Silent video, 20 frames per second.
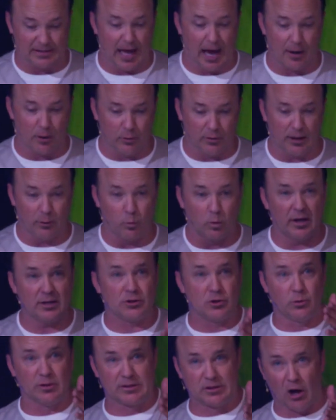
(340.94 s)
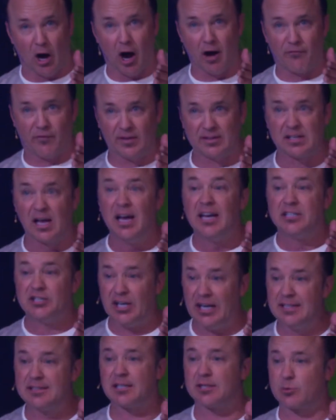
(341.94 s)
not only went to his office,
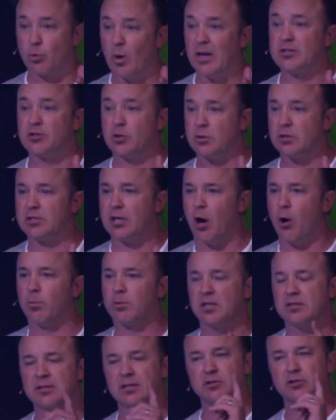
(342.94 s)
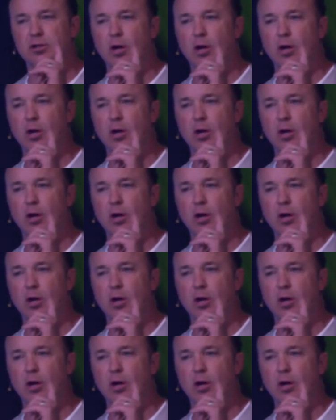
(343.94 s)
Jesus went to his home, because there's